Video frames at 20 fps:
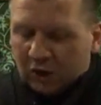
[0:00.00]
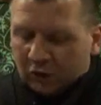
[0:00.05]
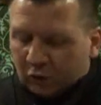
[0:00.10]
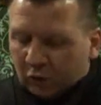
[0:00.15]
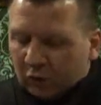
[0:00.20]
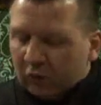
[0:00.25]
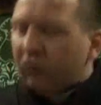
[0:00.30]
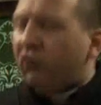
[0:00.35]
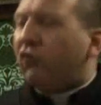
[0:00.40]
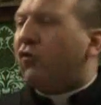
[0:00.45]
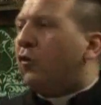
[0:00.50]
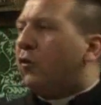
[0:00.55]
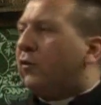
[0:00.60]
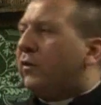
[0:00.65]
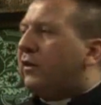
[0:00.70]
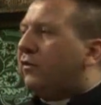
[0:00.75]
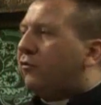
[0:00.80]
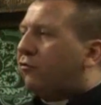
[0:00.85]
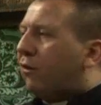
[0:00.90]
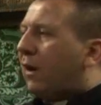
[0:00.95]
to ensure
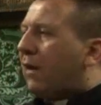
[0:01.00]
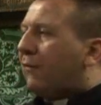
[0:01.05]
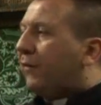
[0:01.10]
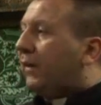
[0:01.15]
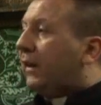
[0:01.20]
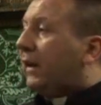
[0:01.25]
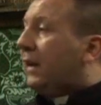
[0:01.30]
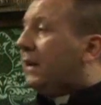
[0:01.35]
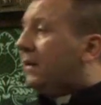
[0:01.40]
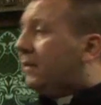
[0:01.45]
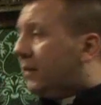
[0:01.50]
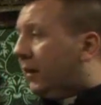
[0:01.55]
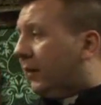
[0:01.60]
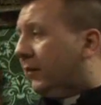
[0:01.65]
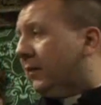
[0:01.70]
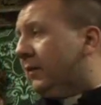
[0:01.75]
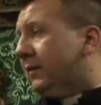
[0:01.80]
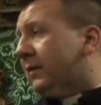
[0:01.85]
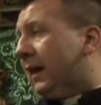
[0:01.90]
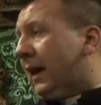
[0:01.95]
that trafficking
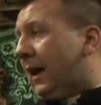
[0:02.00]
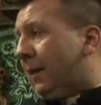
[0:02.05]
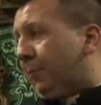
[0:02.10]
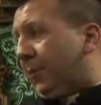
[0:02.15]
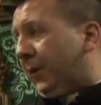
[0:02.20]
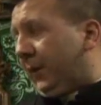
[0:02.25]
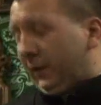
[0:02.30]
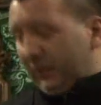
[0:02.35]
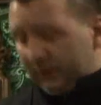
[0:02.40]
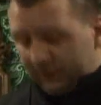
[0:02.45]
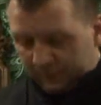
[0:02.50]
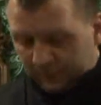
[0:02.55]
doesn't happen,